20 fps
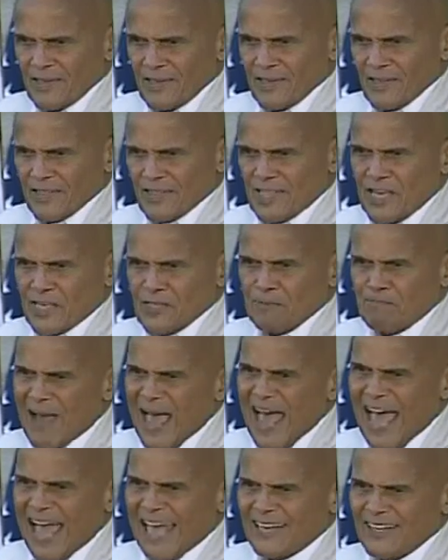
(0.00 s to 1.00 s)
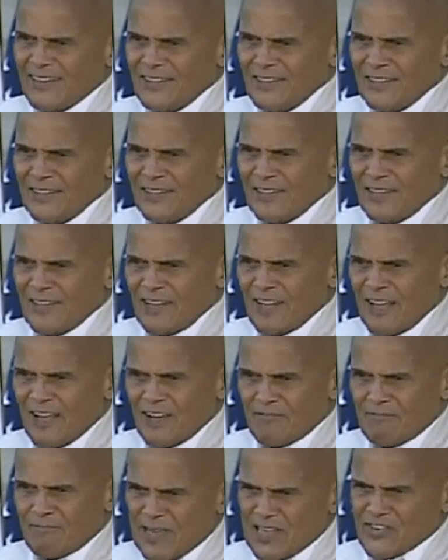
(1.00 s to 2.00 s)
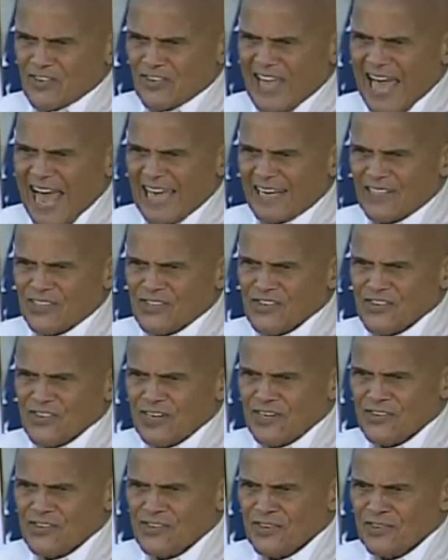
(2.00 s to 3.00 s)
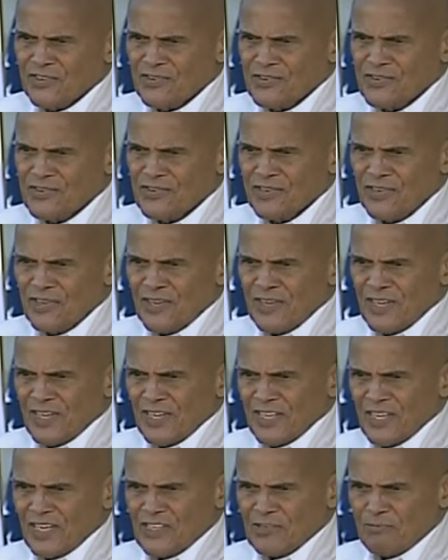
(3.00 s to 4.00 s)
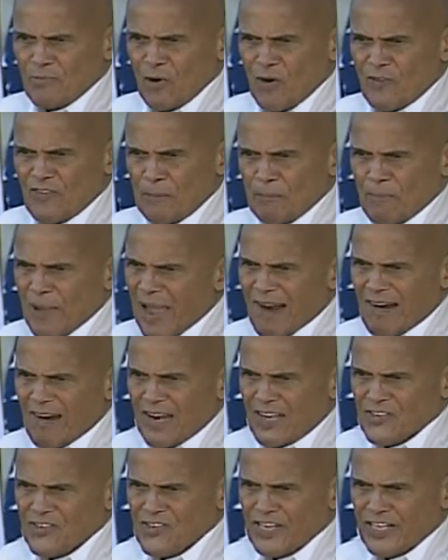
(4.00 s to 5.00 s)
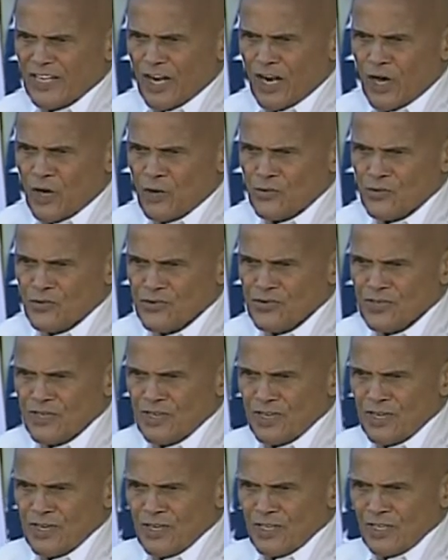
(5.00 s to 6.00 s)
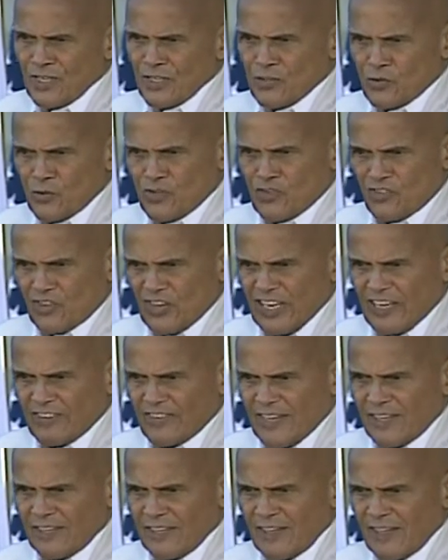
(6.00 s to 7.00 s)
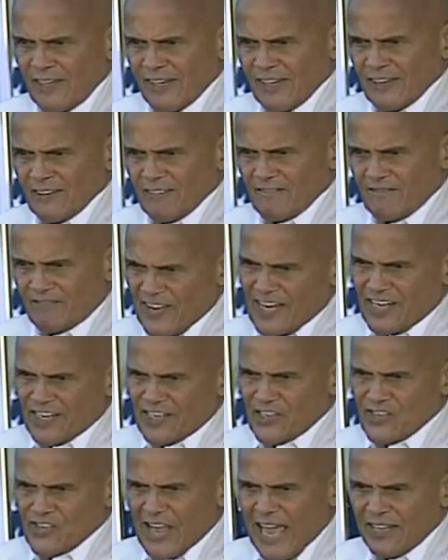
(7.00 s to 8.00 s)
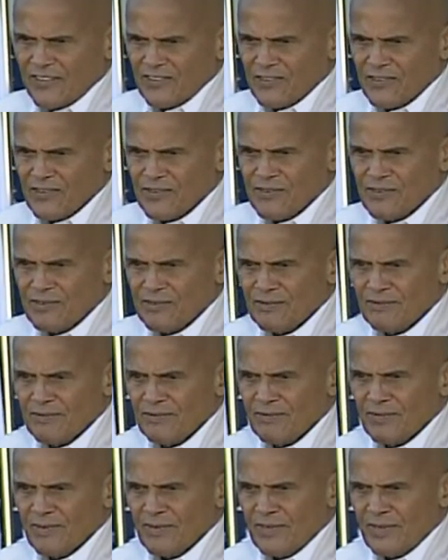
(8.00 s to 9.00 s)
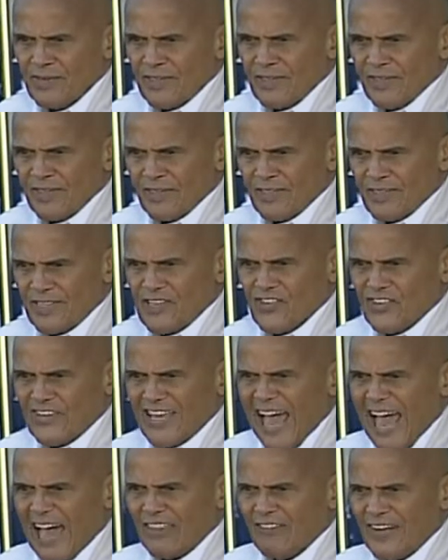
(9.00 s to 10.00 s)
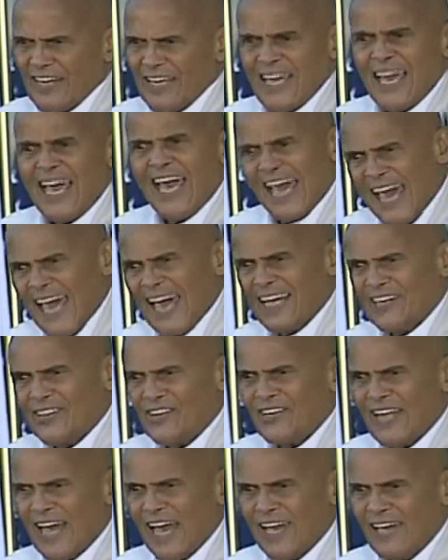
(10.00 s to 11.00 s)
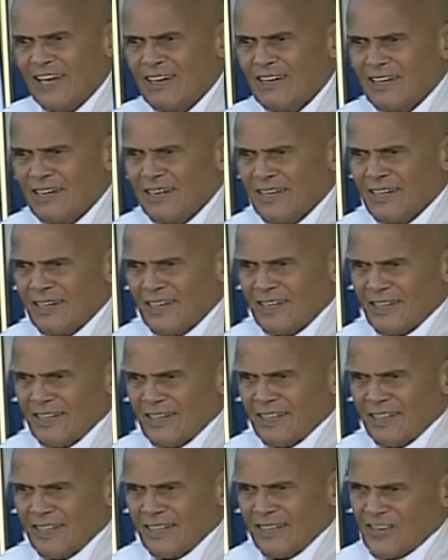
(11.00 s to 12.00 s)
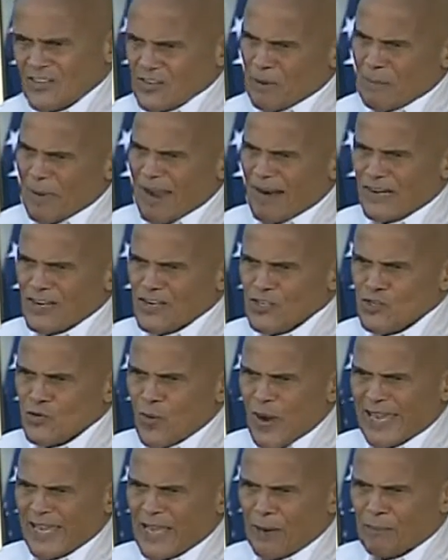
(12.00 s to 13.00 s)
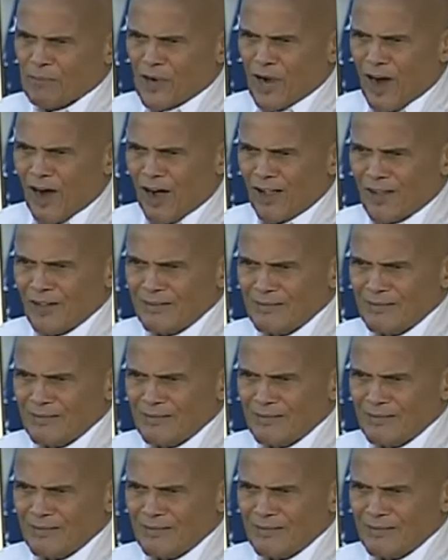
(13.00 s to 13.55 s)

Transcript: This band of misguided citizens is moving perilously close to achieving villainous ends. This gathering here today is America's wake-up call.